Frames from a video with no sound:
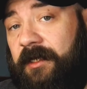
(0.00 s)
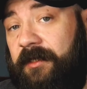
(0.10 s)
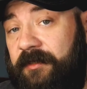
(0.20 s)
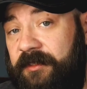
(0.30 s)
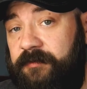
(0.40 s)

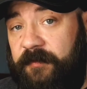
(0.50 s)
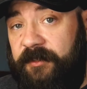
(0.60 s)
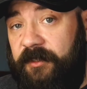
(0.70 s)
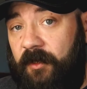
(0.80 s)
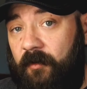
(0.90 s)
In this
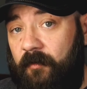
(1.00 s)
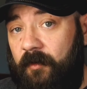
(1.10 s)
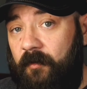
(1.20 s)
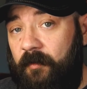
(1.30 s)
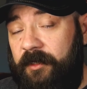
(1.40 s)
video
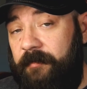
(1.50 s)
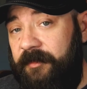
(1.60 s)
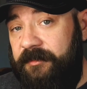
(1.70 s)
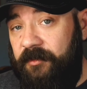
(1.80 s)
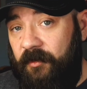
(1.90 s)
we're going to
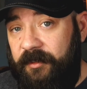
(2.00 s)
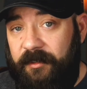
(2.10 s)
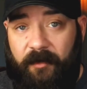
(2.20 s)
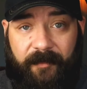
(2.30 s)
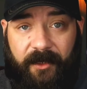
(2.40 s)
be talking
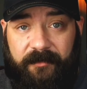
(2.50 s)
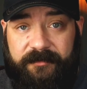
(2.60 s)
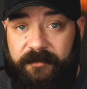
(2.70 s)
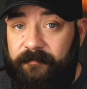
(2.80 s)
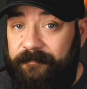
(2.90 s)

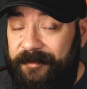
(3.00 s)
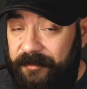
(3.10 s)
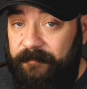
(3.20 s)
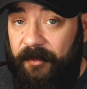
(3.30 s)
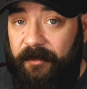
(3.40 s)
about
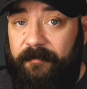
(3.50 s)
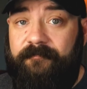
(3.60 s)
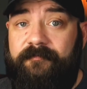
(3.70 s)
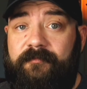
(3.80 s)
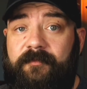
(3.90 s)
beard balm
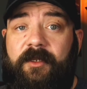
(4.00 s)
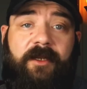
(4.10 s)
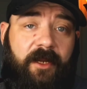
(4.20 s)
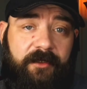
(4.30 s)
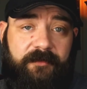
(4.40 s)
and
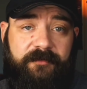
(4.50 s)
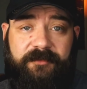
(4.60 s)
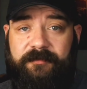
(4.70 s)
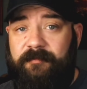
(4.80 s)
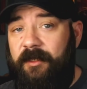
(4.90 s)
how to use
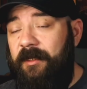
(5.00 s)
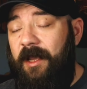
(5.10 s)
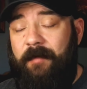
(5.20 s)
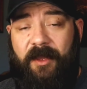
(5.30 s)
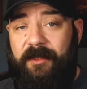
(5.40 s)
it.
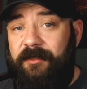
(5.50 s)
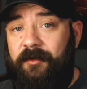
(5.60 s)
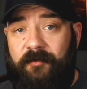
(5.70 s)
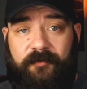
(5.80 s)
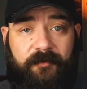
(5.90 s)
I'm not going to
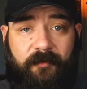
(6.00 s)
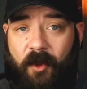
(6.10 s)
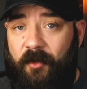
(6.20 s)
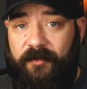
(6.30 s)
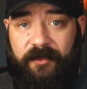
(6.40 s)
go through
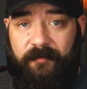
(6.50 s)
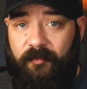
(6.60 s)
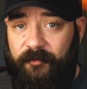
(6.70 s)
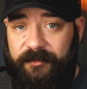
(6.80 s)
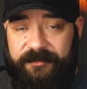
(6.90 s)
all the other
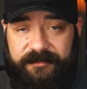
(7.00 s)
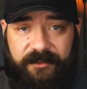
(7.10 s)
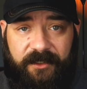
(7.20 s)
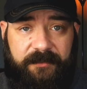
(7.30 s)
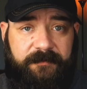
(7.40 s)
boring
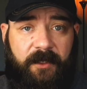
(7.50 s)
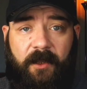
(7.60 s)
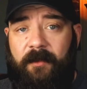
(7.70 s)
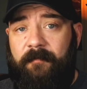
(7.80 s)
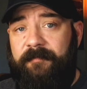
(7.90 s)
stuff.
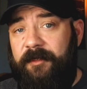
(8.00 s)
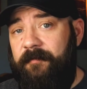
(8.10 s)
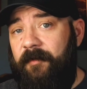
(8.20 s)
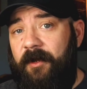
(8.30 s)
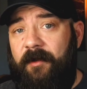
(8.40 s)
Beard
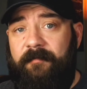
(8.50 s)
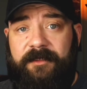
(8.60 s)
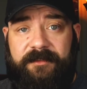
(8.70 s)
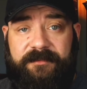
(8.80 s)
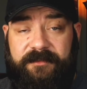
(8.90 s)
balm
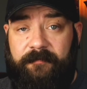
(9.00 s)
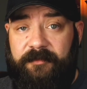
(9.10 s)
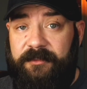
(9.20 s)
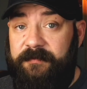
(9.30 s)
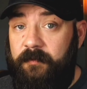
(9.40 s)
is
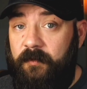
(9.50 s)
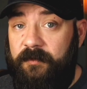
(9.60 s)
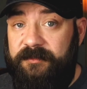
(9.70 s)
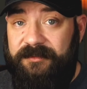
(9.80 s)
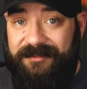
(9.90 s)
simply
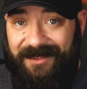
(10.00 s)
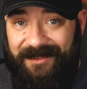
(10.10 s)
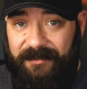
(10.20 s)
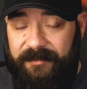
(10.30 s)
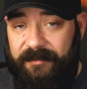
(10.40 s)
for
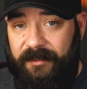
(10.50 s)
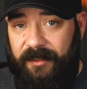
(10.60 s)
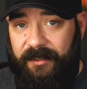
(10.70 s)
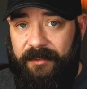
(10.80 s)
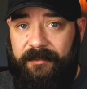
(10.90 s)
styling
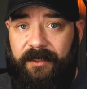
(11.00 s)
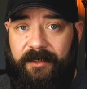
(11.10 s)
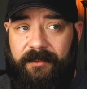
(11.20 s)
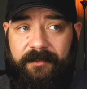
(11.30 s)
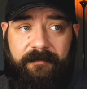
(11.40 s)
and
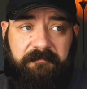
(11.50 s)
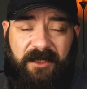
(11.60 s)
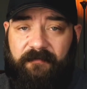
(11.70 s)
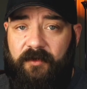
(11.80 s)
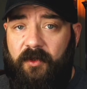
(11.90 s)
a kind
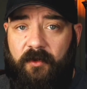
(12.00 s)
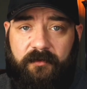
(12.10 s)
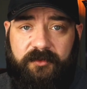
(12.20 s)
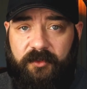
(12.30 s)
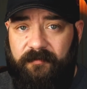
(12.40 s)
of a
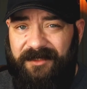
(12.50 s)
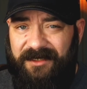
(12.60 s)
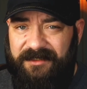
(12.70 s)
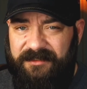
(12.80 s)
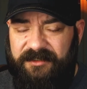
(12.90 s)
long-term
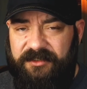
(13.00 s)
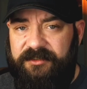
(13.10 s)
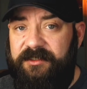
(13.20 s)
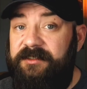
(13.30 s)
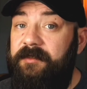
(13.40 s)
kind of
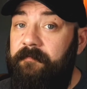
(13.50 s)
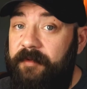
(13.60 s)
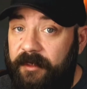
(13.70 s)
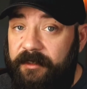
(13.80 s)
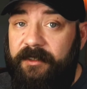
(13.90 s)
conditioning
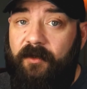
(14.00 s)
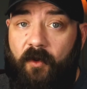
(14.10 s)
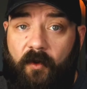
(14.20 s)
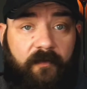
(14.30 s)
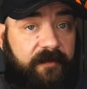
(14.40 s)
depending
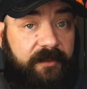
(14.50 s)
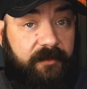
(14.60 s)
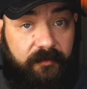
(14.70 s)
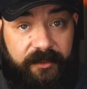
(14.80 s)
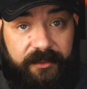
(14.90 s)
on the
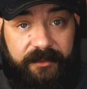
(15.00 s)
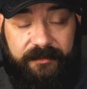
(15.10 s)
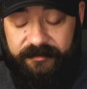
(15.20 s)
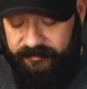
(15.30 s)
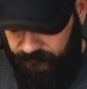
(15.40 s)

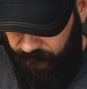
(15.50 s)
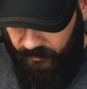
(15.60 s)
ingredients.